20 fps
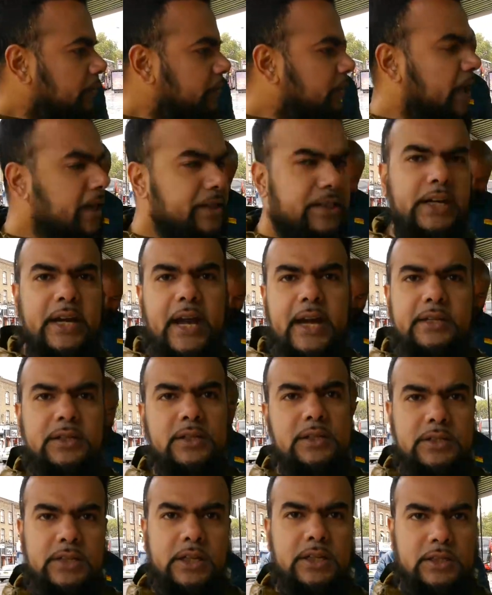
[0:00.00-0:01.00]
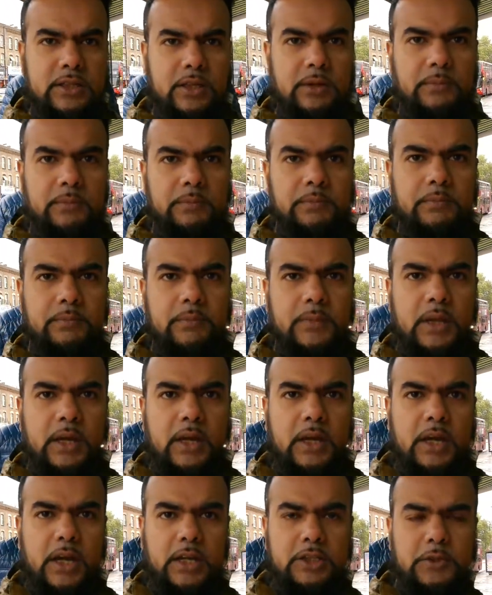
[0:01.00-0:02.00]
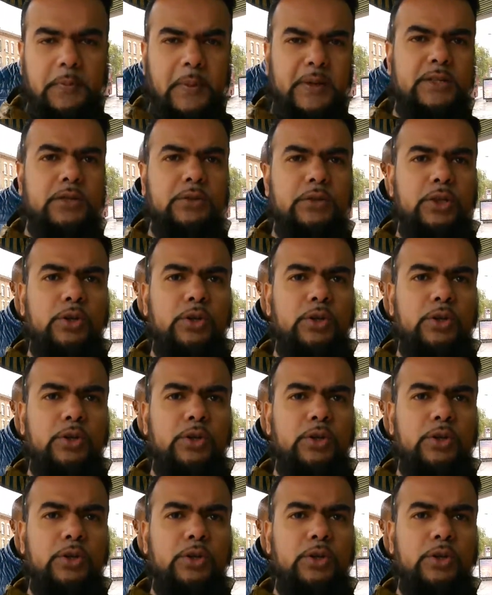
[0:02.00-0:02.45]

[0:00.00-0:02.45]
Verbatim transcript: the education system and especially